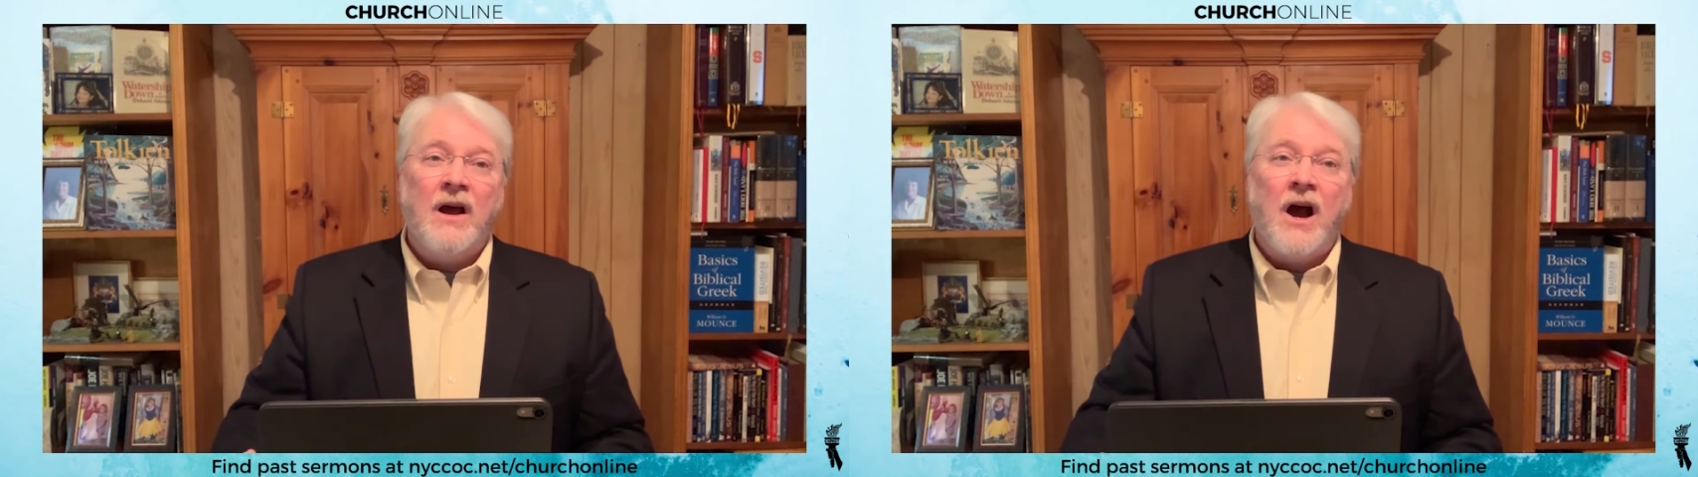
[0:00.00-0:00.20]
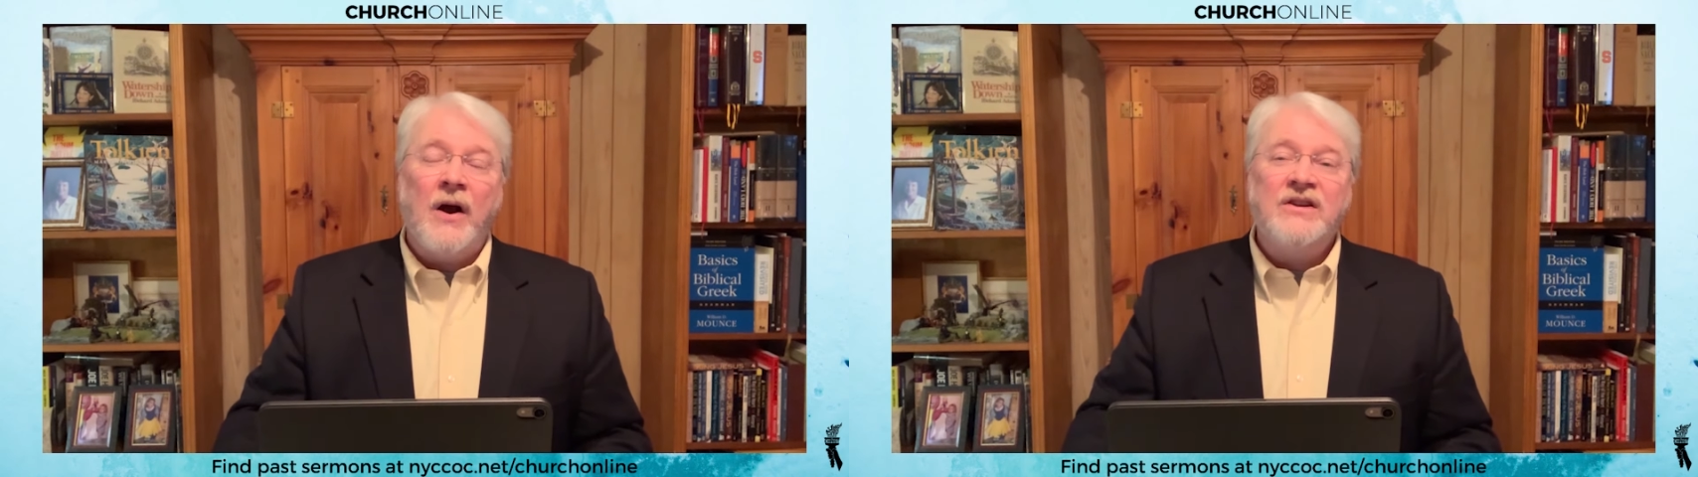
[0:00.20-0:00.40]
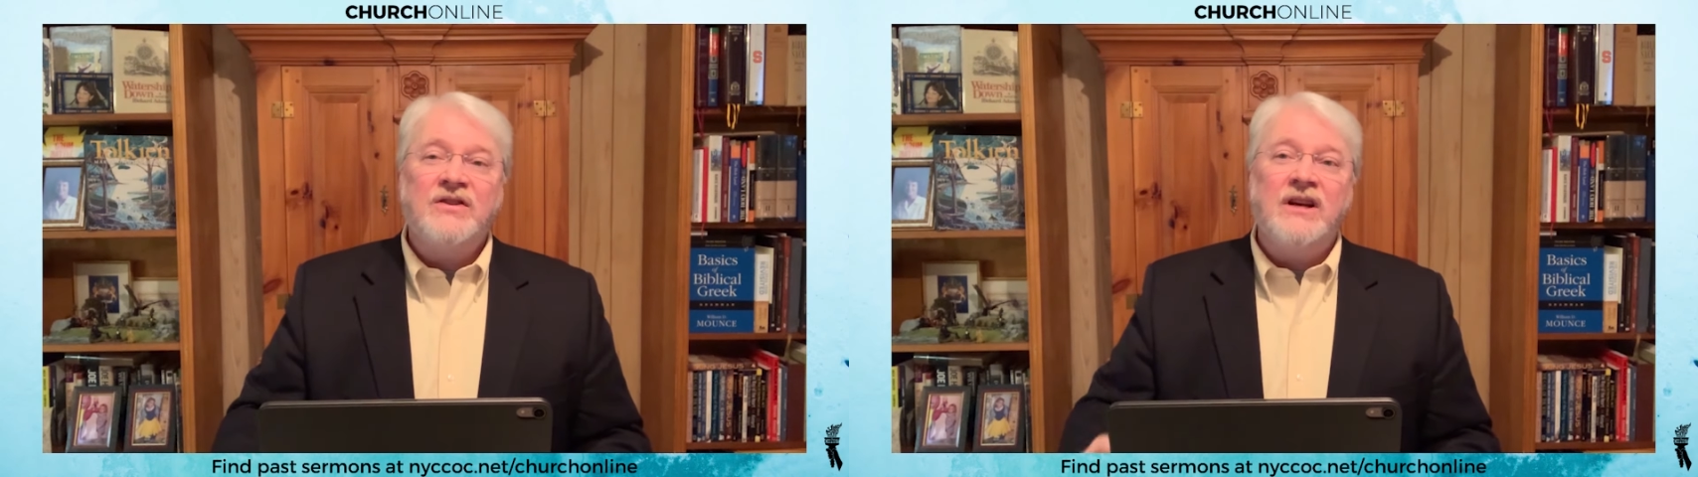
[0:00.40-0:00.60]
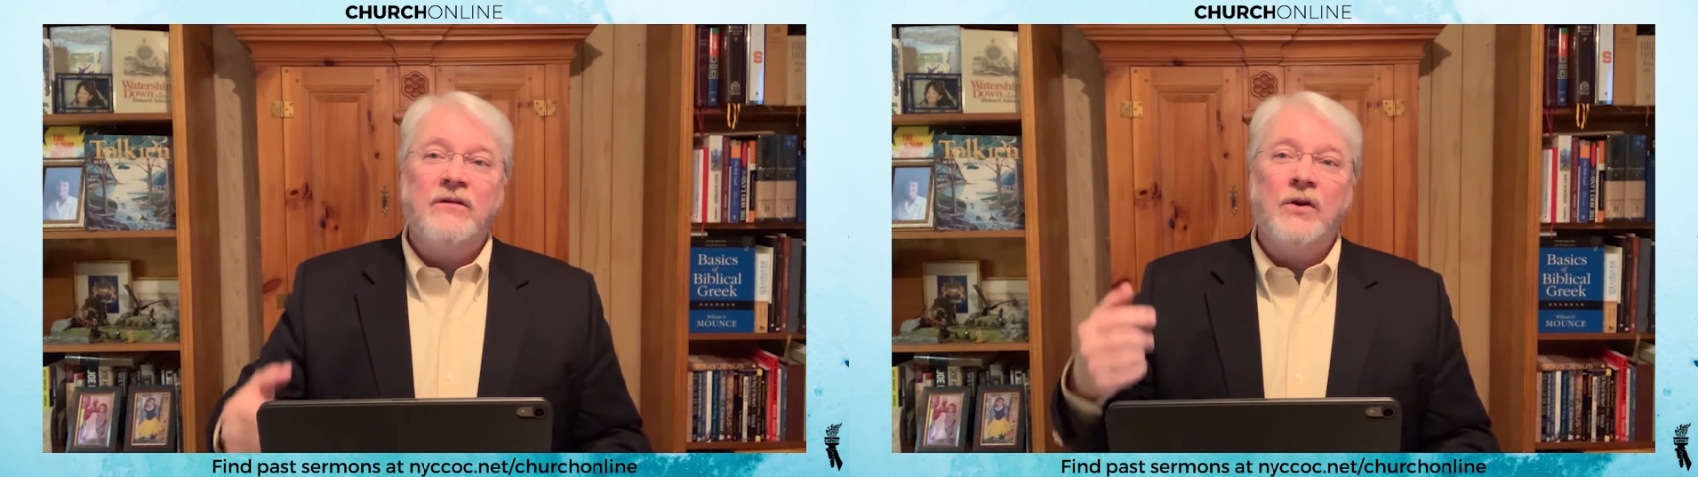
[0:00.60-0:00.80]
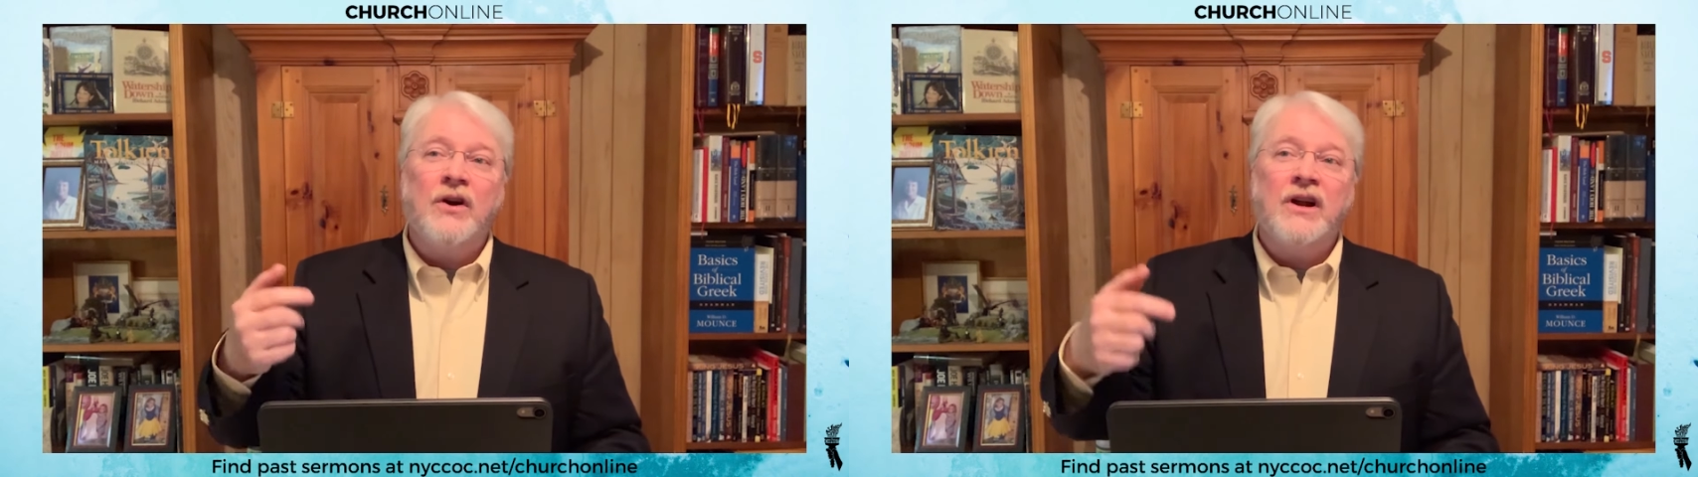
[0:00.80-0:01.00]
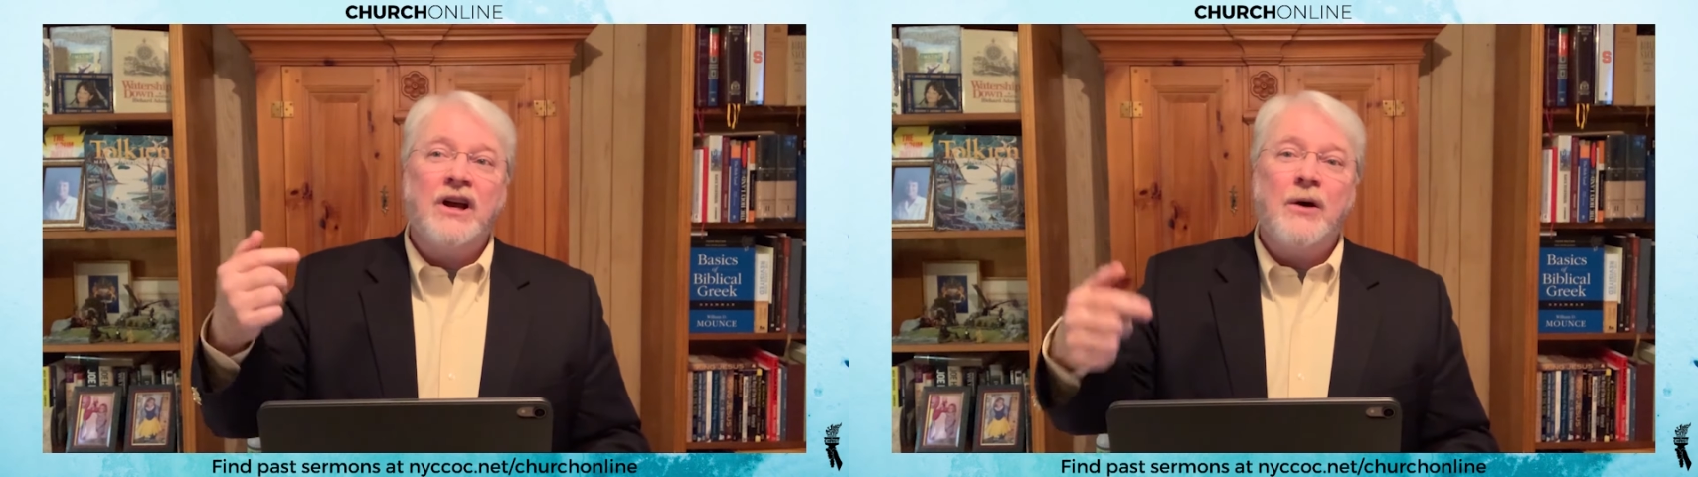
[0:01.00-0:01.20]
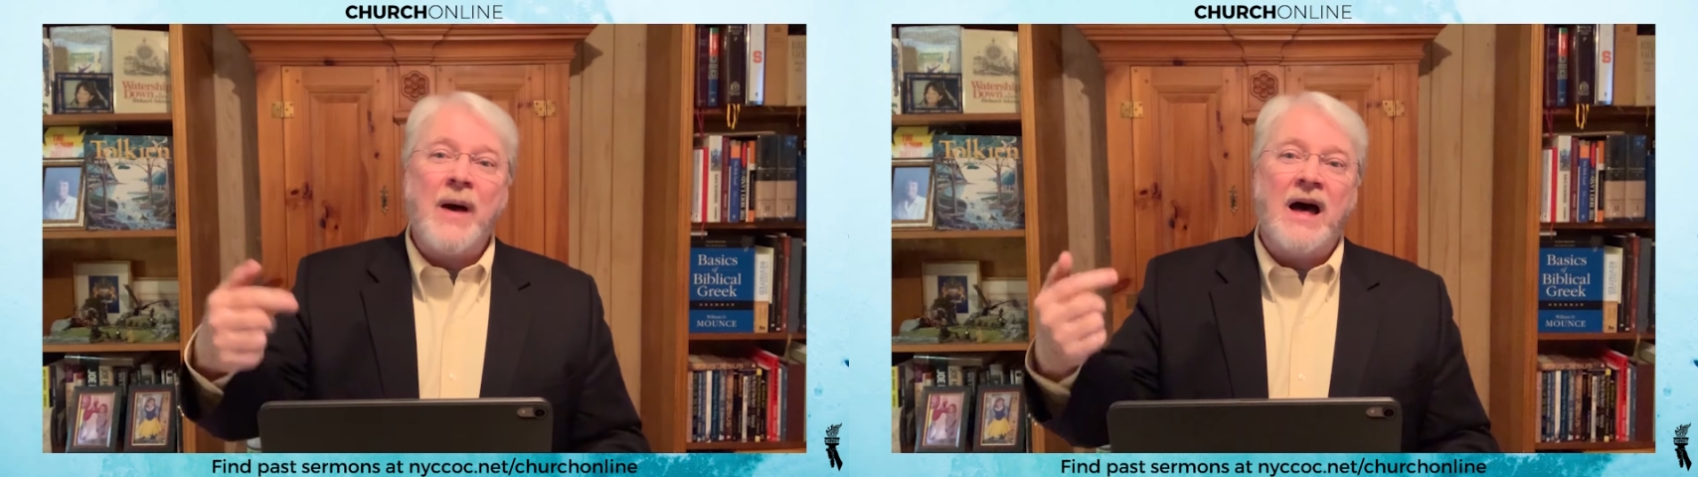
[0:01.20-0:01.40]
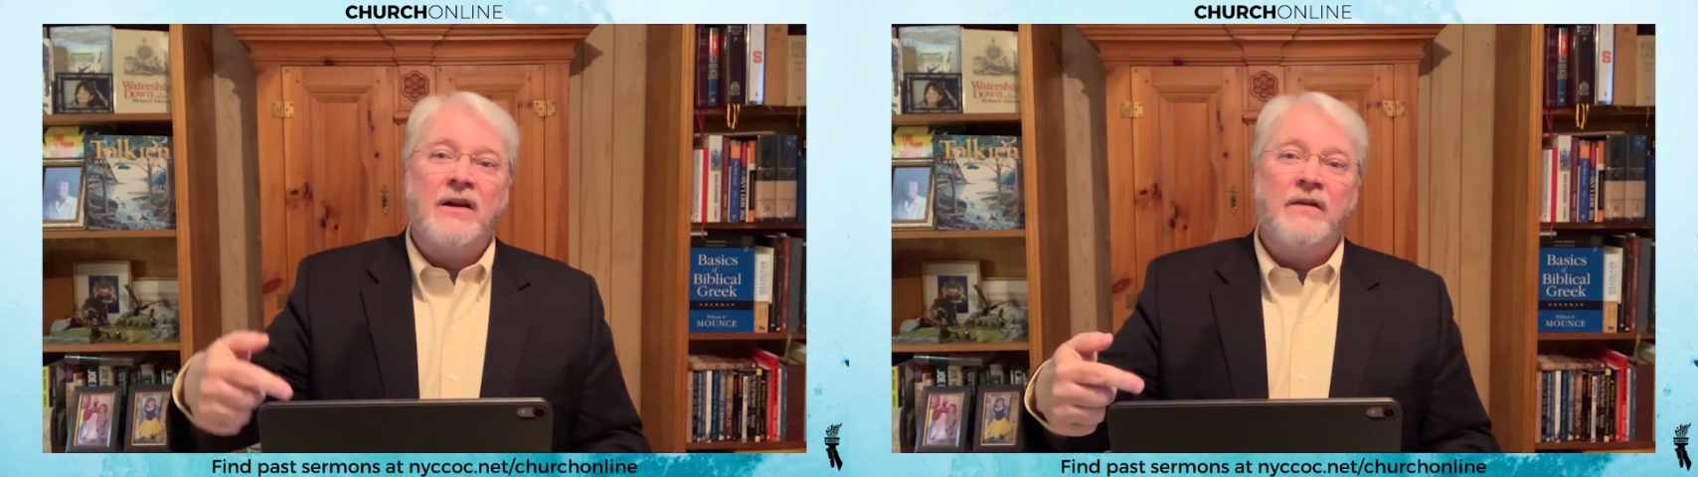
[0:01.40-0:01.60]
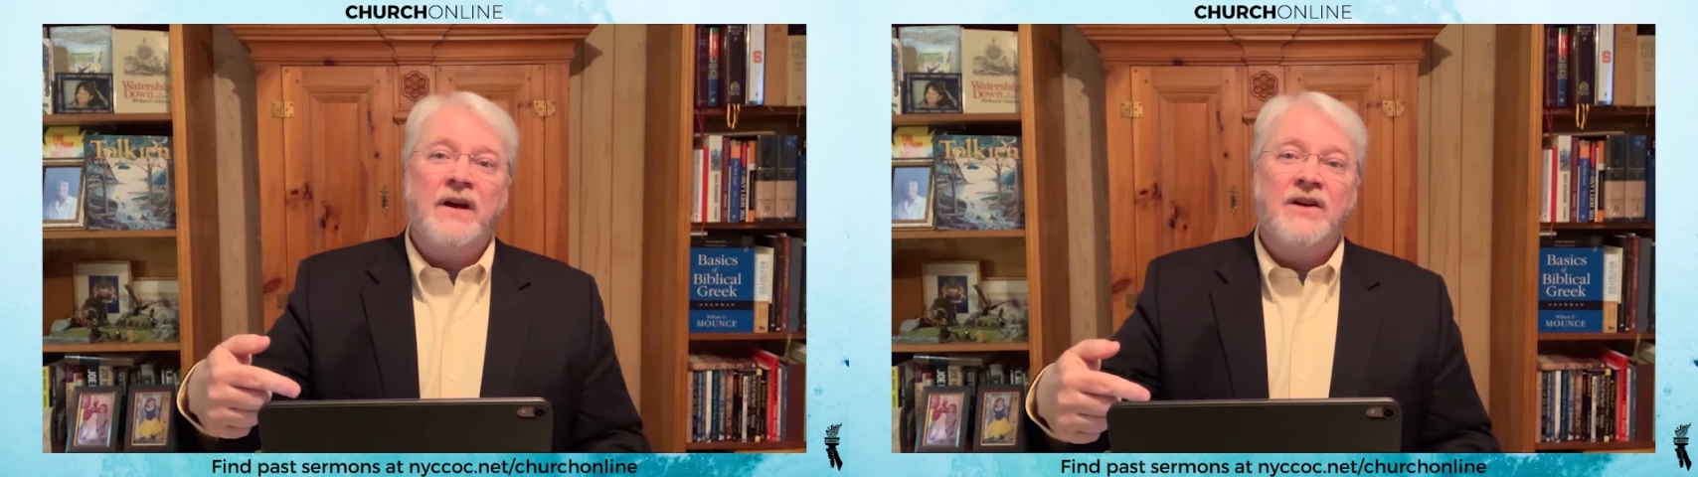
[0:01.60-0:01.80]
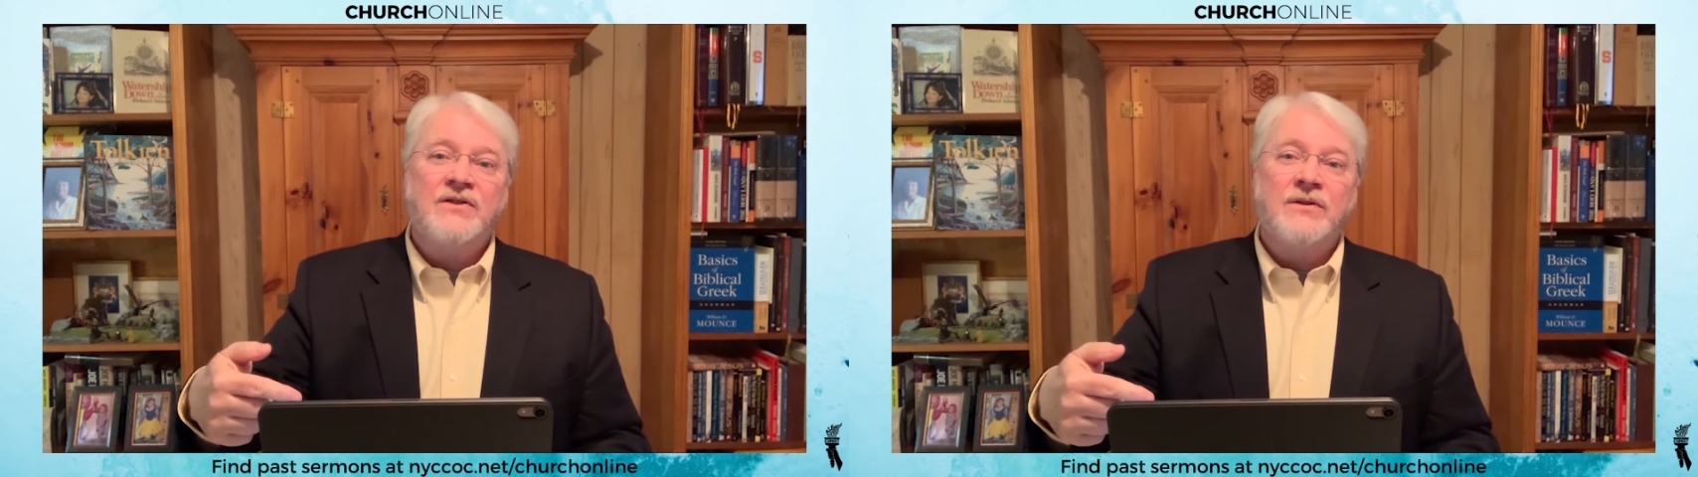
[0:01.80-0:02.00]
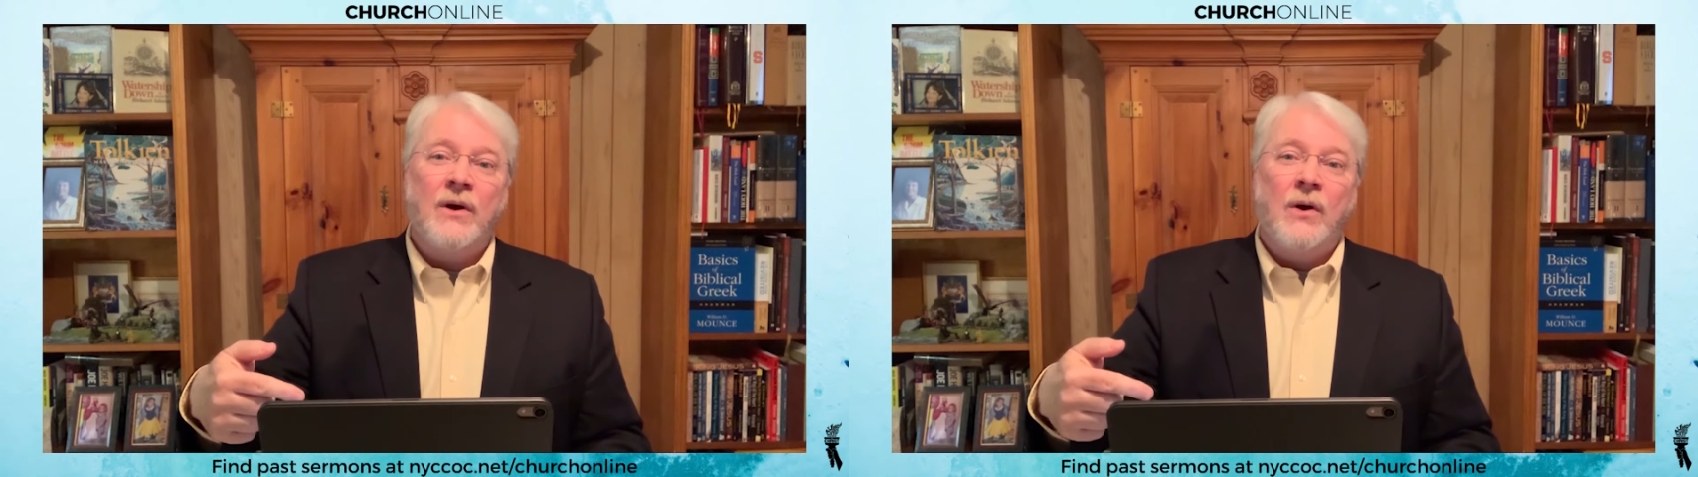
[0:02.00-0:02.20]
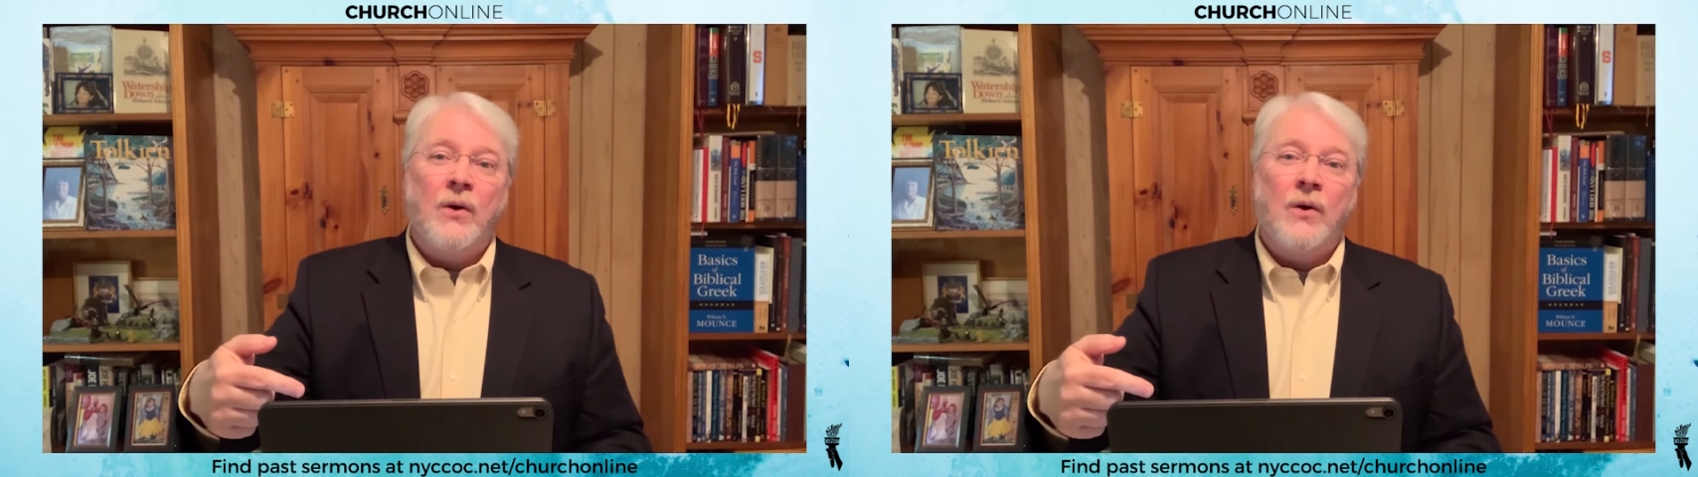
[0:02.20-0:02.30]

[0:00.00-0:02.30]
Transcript: all right, Steve, you're going to come out of this.